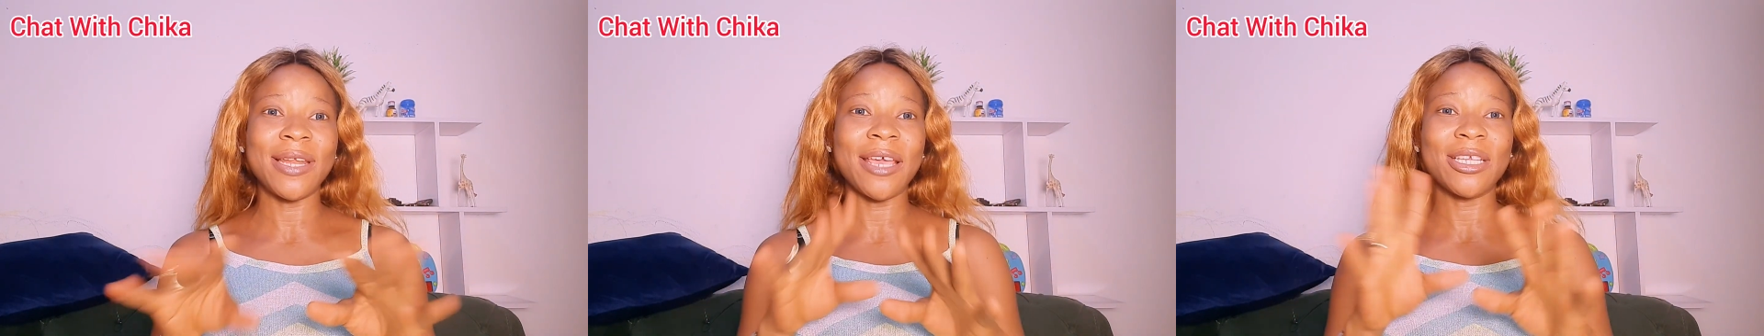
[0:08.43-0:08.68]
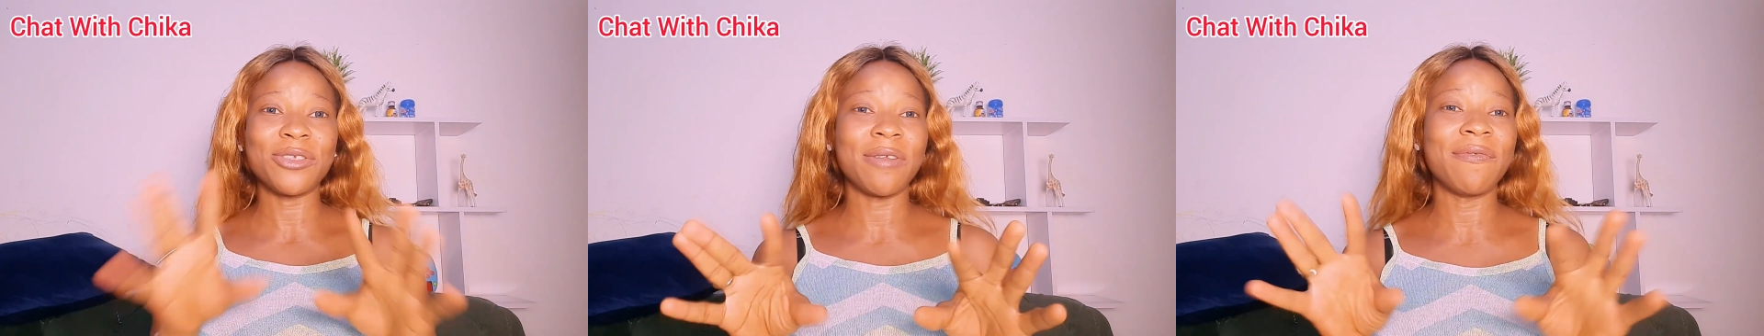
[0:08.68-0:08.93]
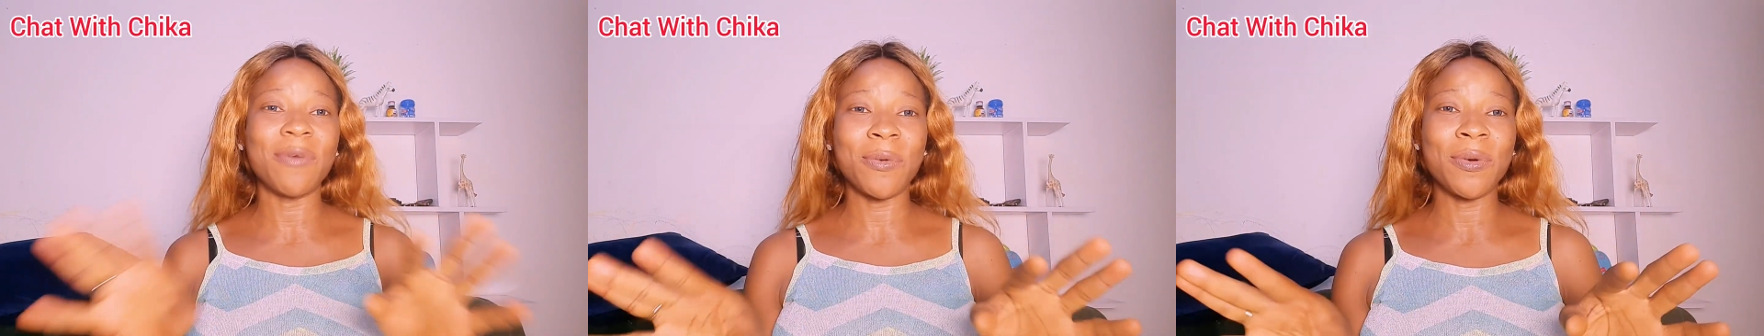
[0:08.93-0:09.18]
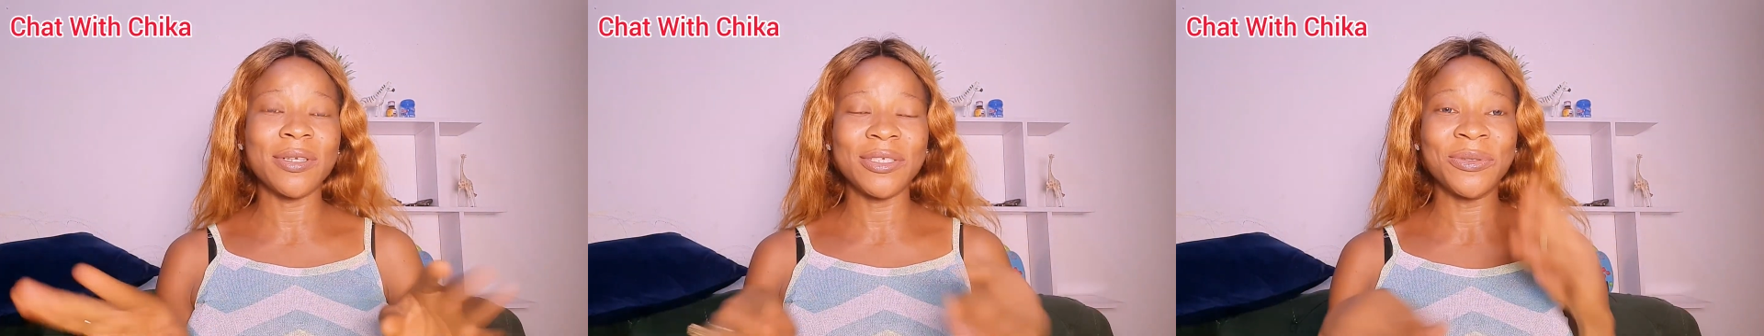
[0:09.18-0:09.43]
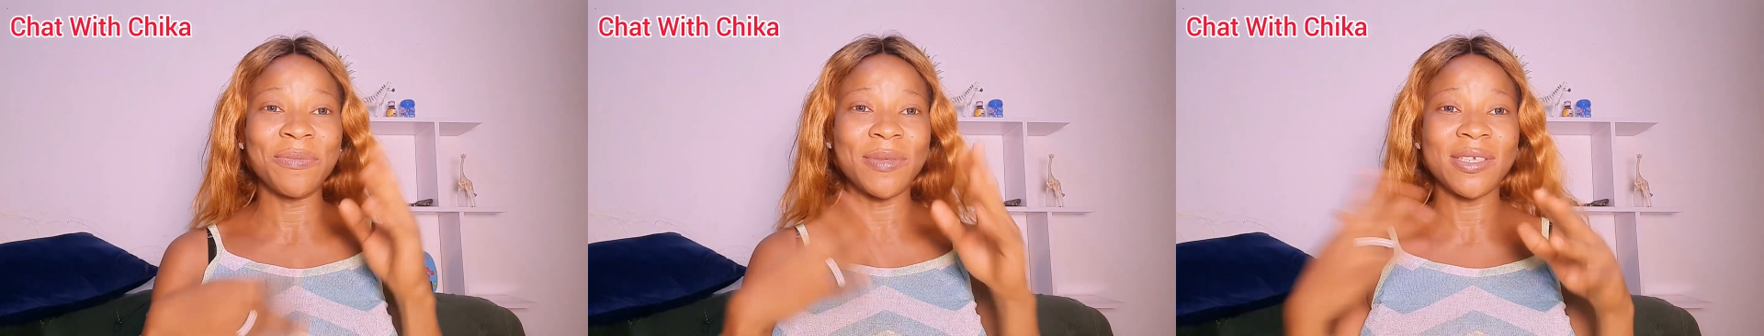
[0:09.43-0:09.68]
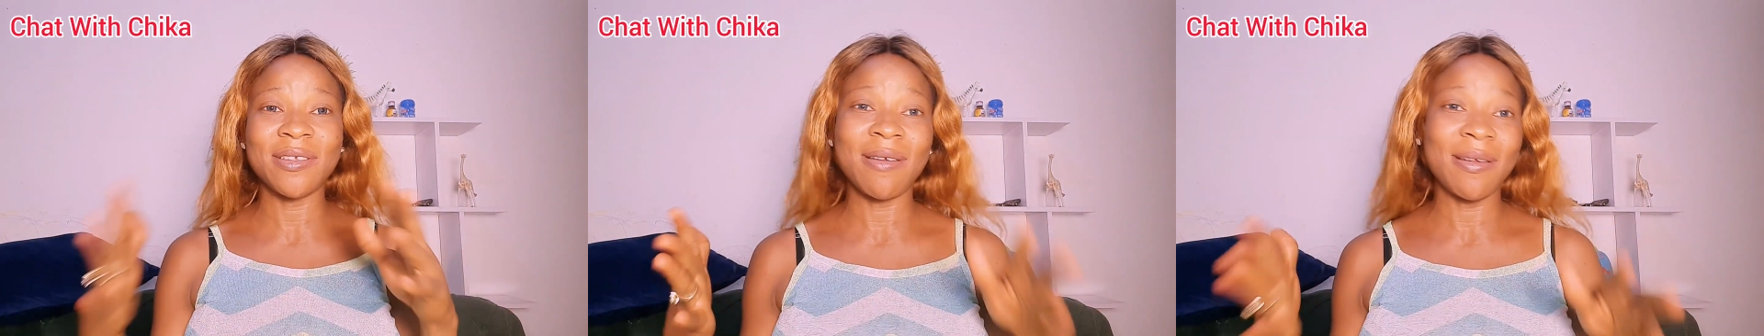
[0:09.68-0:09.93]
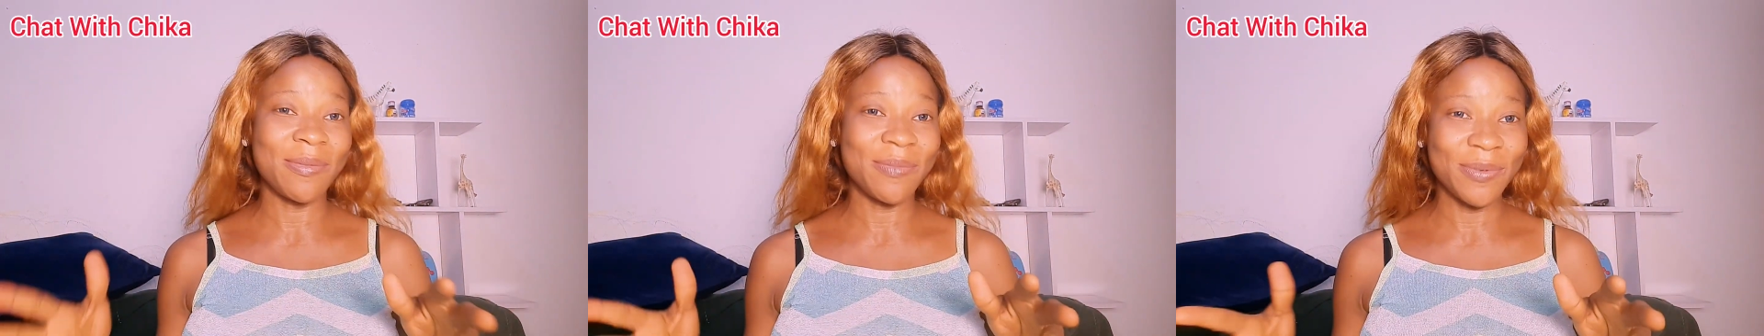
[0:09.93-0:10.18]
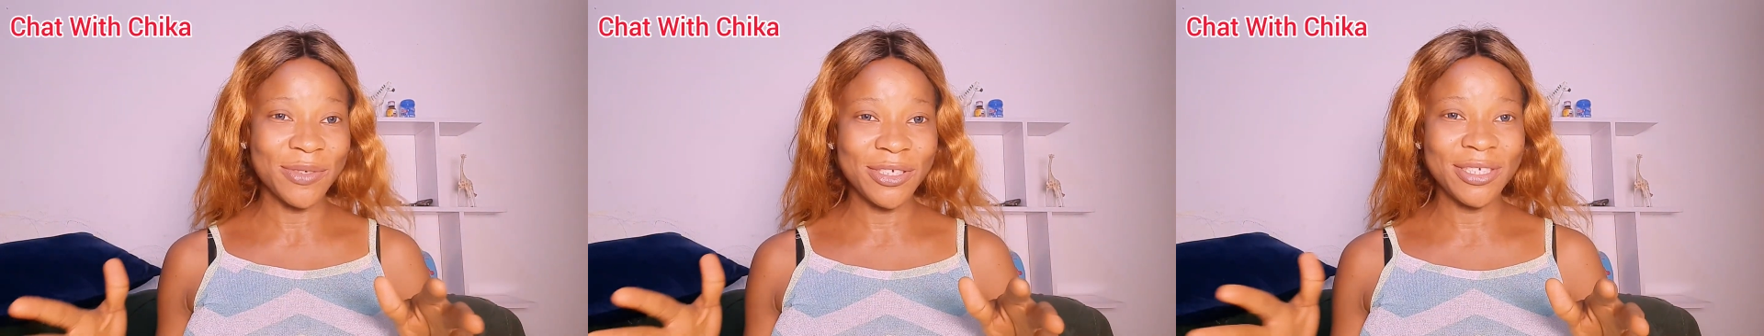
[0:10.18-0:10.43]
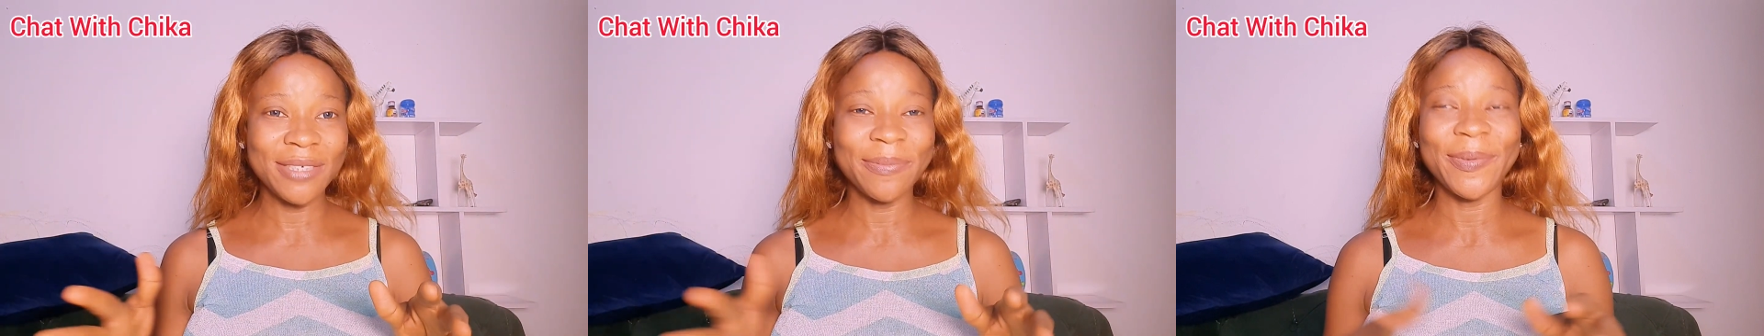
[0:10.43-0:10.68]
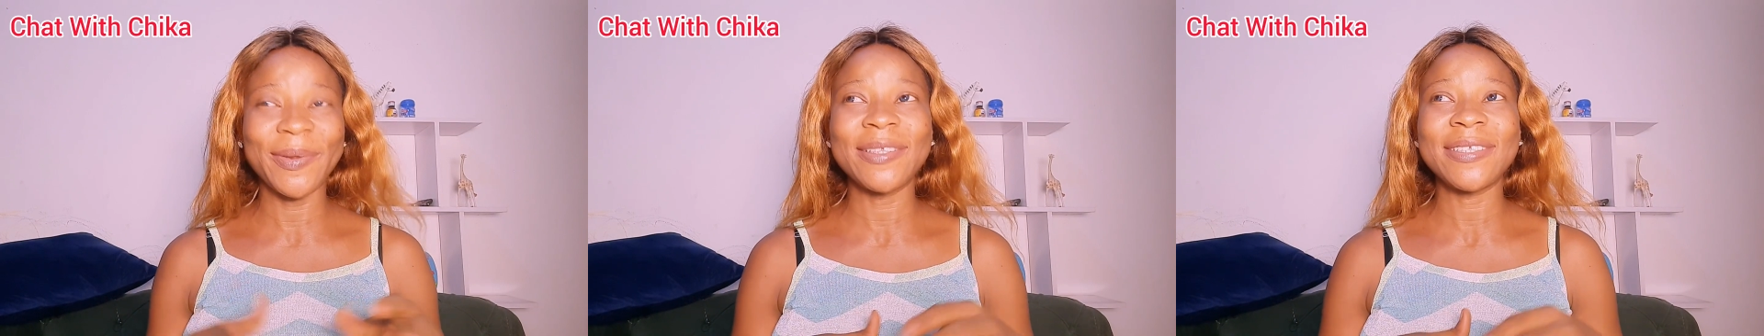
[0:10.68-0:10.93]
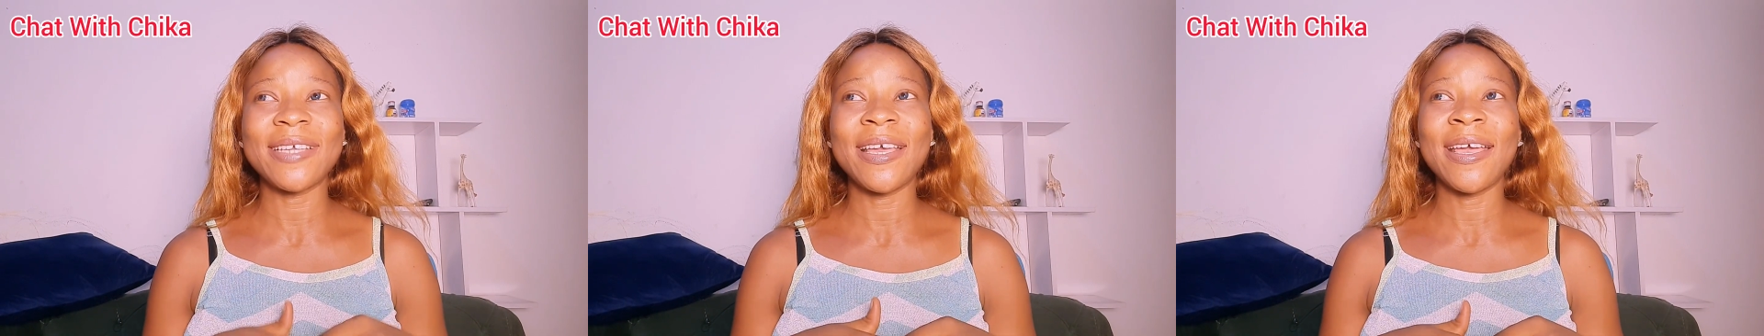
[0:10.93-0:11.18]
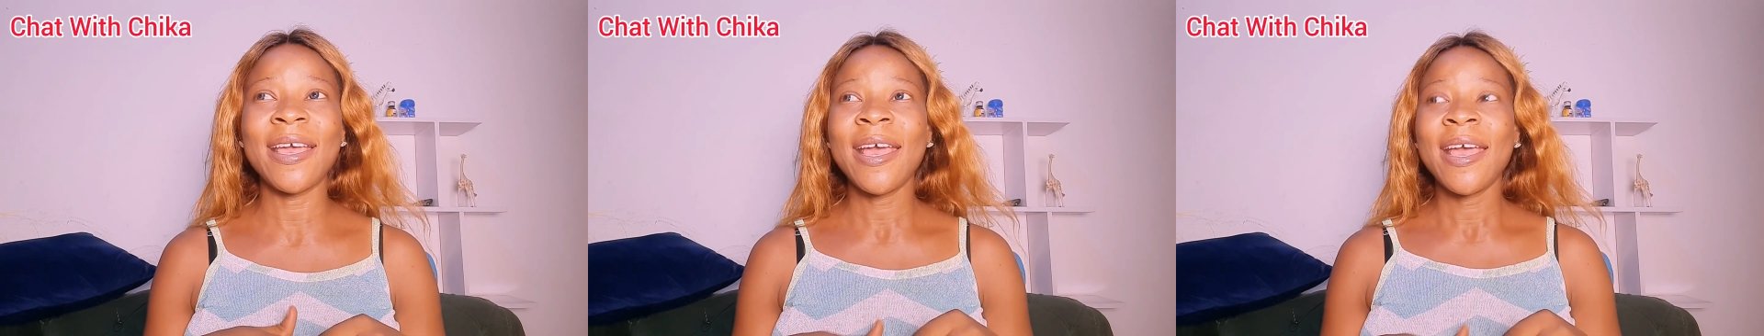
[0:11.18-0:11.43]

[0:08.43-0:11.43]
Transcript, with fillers: like straightforward no beating around the bush but uh,